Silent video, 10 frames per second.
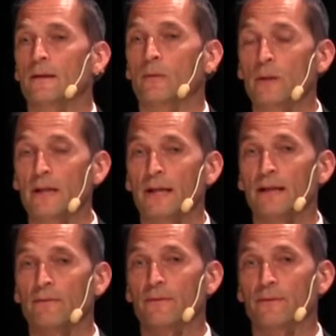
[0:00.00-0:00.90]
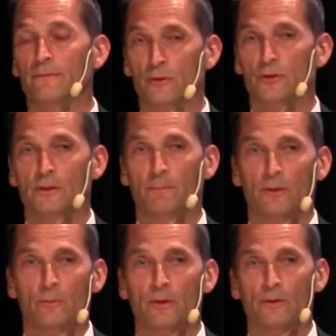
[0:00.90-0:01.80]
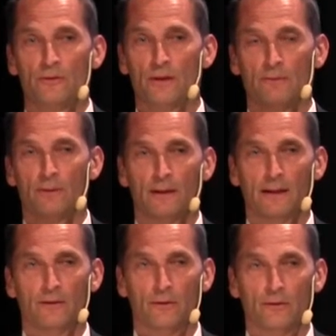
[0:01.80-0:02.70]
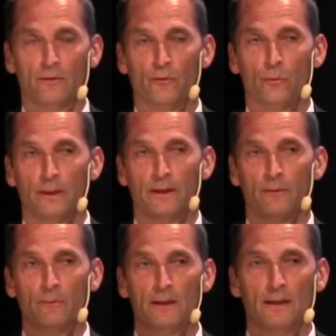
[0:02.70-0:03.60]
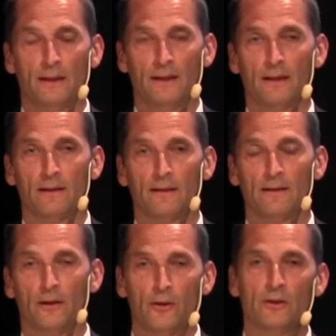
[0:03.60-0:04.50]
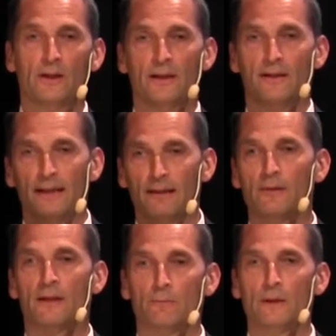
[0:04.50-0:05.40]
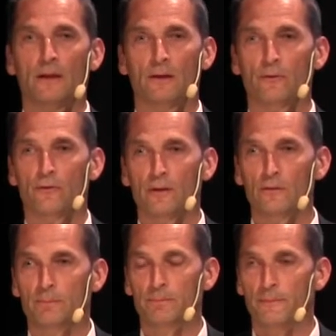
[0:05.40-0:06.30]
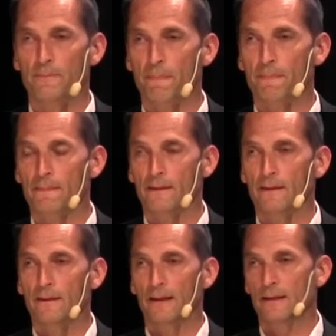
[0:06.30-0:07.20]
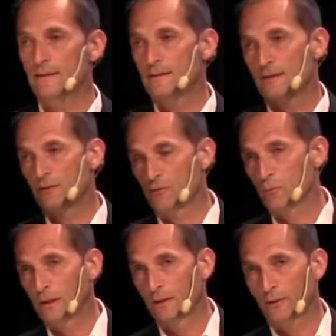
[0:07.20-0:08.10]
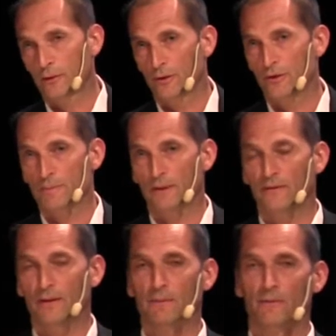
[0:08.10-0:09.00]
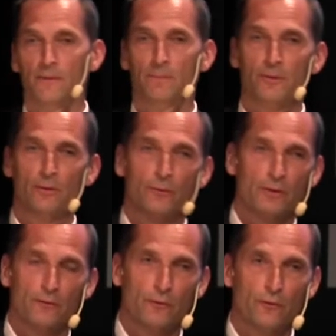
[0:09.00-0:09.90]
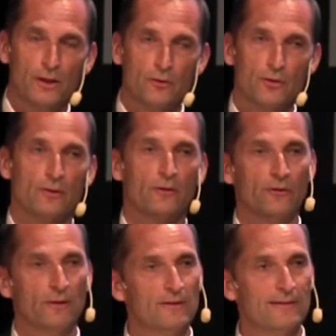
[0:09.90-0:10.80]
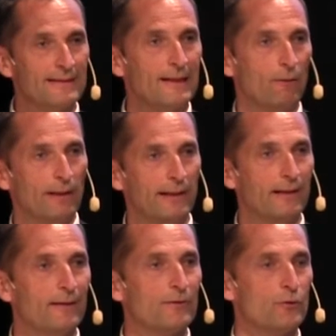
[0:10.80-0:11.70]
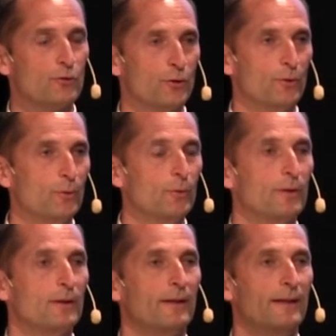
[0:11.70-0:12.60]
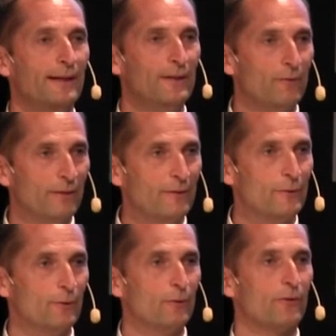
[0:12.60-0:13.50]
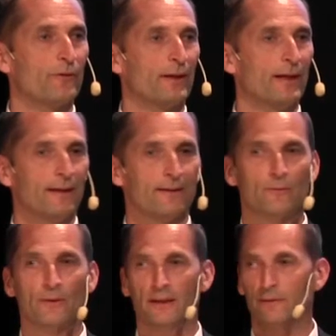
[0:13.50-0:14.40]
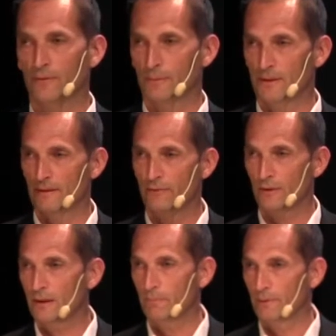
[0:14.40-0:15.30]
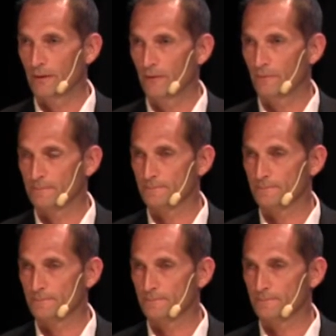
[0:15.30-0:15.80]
We have, for example, a work together with Electrolux where we can look at how can we close the loop. And this is as well encouraged by some of the producer association. So this is now linked to individuals and the drive from the different companies.